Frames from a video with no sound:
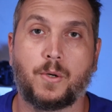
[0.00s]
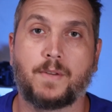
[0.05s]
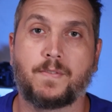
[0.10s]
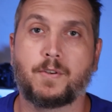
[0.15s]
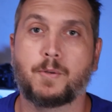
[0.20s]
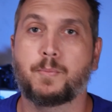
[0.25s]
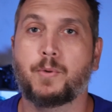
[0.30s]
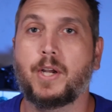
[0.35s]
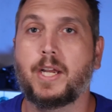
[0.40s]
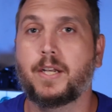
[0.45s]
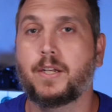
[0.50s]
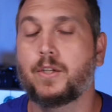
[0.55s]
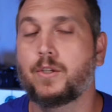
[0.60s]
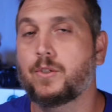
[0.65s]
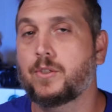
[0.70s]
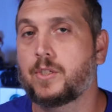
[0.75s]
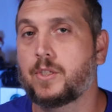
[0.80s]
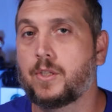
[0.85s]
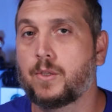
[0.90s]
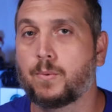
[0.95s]
So if you're brand
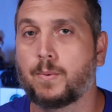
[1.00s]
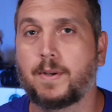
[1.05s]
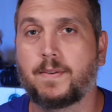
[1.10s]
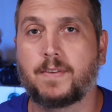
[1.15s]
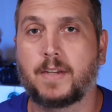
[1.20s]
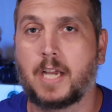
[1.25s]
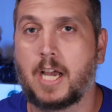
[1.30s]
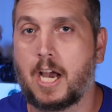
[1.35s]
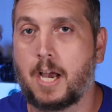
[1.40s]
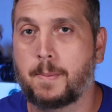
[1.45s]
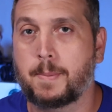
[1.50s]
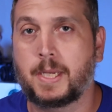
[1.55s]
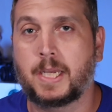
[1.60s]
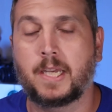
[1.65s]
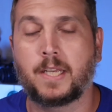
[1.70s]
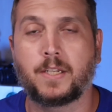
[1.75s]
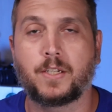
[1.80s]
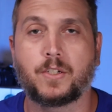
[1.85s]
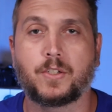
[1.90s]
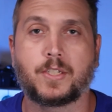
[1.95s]
new to the reefing
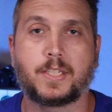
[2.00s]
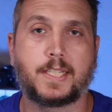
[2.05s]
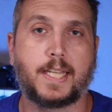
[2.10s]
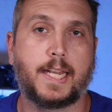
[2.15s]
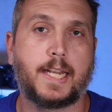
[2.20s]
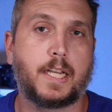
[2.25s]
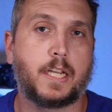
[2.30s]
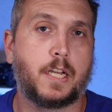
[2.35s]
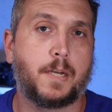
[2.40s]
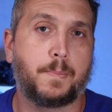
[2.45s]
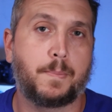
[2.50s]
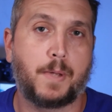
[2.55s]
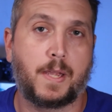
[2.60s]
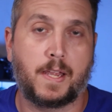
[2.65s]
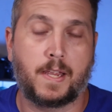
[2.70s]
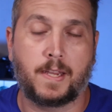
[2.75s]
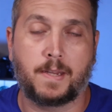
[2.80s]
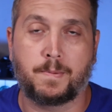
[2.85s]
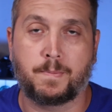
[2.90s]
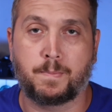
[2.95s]
hobby and you're setting up
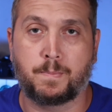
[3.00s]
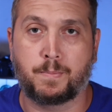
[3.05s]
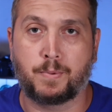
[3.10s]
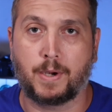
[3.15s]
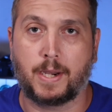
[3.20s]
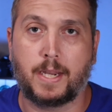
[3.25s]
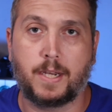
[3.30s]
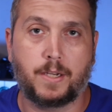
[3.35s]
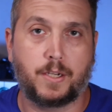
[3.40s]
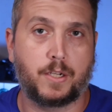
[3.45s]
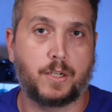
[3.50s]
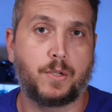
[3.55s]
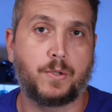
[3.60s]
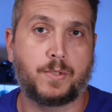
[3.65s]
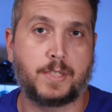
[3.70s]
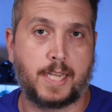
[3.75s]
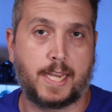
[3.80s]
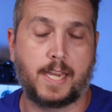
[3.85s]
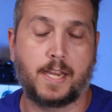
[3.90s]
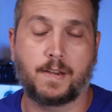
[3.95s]
a brand
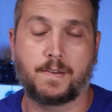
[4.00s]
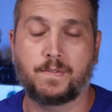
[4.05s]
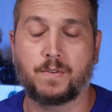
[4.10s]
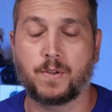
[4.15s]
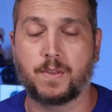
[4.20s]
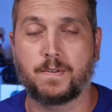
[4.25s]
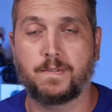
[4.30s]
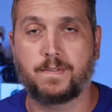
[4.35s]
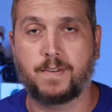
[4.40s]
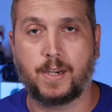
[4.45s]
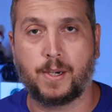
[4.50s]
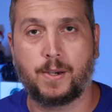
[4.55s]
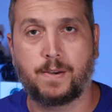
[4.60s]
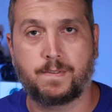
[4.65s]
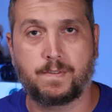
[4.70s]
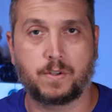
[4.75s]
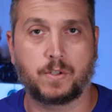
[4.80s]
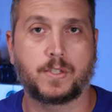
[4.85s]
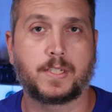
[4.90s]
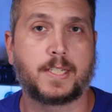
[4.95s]
new tank for the very
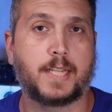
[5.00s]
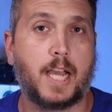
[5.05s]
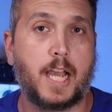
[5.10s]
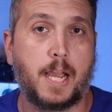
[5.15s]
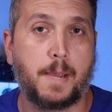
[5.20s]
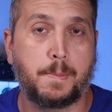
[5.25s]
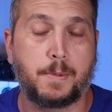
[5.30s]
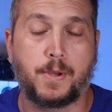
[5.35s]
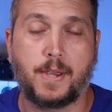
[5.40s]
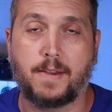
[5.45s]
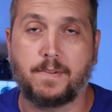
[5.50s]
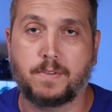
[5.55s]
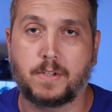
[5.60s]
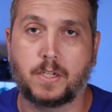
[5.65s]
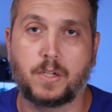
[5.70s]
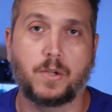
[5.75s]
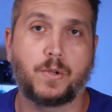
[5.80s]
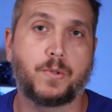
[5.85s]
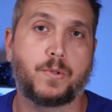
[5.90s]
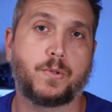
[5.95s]
first time, you have
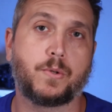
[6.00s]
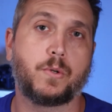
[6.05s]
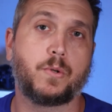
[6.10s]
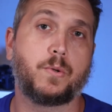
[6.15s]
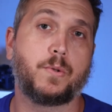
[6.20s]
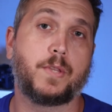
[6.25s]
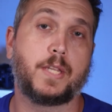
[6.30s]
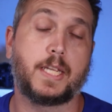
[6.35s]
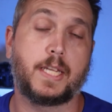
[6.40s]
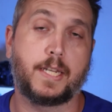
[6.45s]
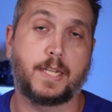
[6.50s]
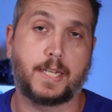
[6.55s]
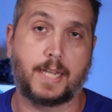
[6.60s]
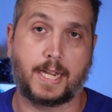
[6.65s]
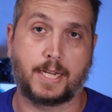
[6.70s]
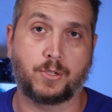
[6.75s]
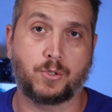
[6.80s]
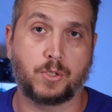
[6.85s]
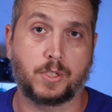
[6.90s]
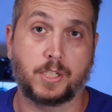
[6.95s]
to go through the
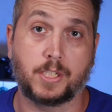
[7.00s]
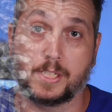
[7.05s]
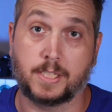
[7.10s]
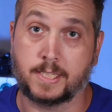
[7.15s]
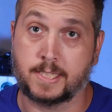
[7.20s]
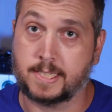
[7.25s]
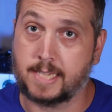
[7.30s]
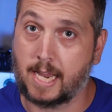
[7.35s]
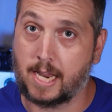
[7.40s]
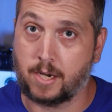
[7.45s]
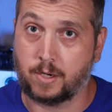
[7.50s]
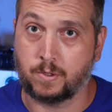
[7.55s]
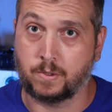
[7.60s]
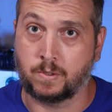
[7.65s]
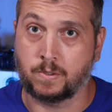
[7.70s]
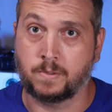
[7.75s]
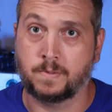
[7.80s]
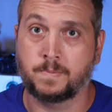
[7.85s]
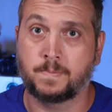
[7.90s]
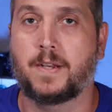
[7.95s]
nitrogen
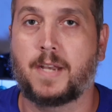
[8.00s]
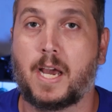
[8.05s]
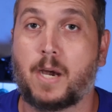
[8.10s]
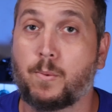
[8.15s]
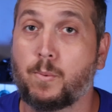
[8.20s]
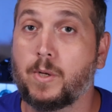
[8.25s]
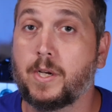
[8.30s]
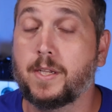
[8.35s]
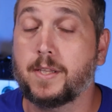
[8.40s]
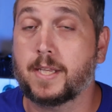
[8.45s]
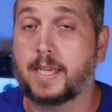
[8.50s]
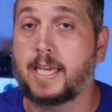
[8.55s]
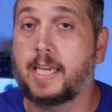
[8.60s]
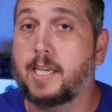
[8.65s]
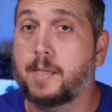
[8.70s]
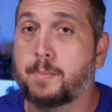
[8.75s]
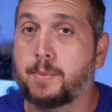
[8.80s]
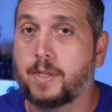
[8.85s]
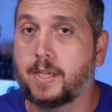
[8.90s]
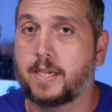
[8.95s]
cycle. Now, one of the
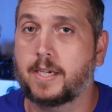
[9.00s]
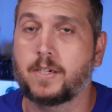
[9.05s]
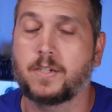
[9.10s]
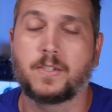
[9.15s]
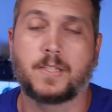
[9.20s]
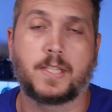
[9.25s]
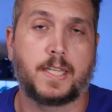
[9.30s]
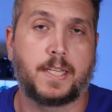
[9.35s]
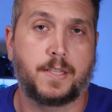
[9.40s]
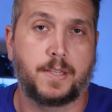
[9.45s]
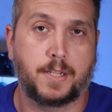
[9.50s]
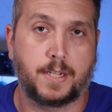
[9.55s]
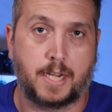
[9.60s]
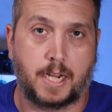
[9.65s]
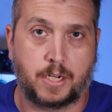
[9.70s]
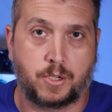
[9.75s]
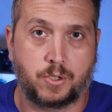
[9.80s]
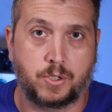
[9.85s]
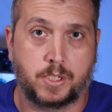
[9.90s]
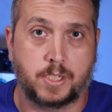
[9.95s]
key players in the
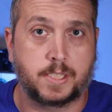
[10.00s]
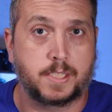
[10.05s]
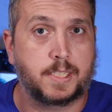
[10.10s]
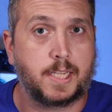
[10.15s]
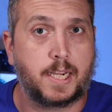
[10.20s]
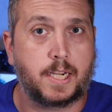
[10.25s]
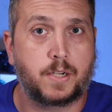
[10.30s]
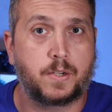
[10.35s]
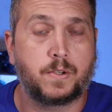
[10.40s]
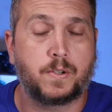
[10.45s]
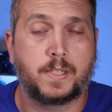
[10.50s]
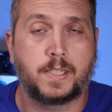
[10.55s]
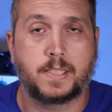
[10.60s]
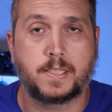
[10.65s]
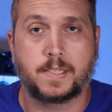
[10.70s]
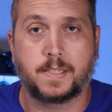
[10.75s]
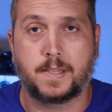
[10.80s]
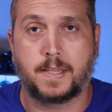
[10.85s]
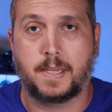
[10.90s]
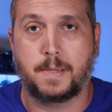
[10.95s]
nitrogen cycle
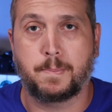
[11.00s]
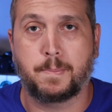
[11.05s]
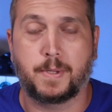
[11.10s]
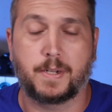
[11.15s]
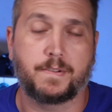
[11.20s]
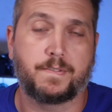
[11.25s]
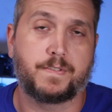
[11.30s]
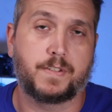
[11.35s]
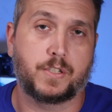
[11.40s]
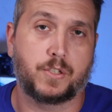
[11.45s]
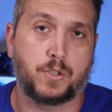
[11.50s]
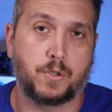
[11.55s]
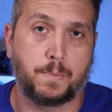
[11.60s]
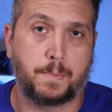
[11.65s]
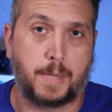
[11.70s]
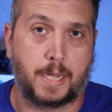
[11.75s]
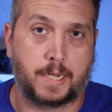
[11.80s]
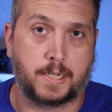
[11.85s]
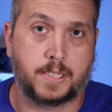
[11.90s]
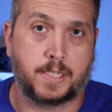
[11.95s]
is the beneficial
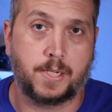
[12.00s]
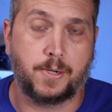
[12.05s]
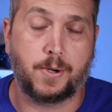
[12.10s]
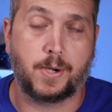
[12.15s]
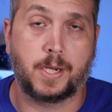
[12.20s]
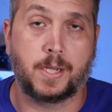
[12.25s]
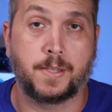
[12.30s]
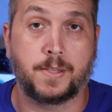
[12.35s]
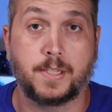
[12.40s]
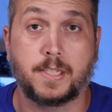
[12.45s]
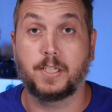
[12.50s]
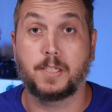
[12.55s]
bacteria.